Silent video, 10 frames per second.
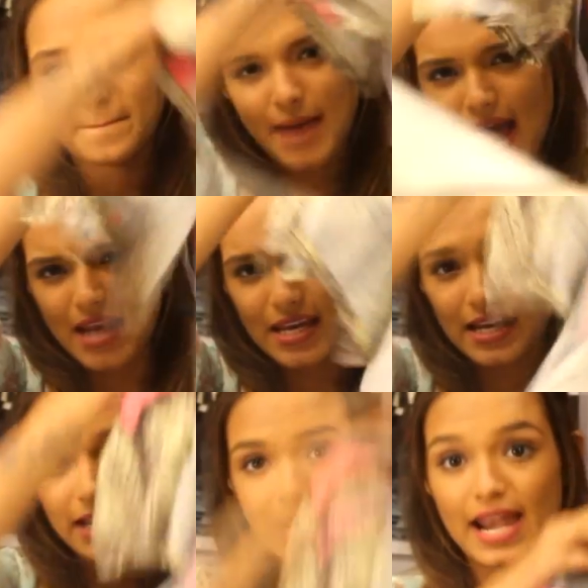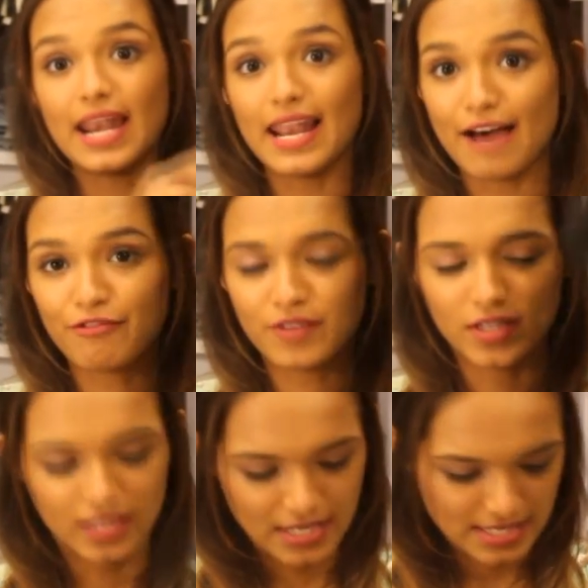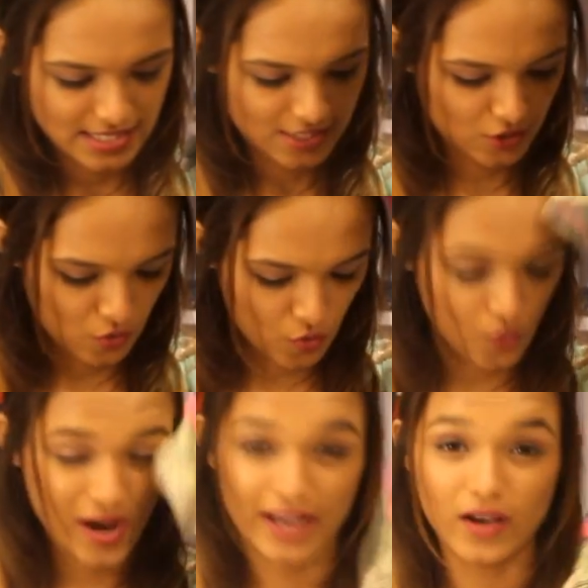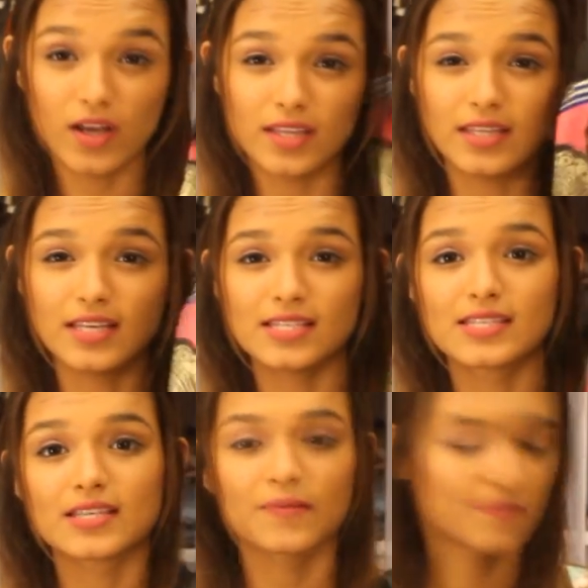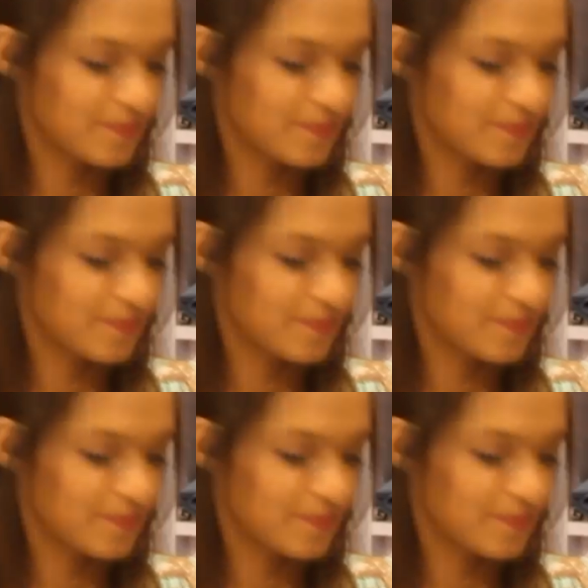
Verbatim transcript: panel, and I loved this, so I got this.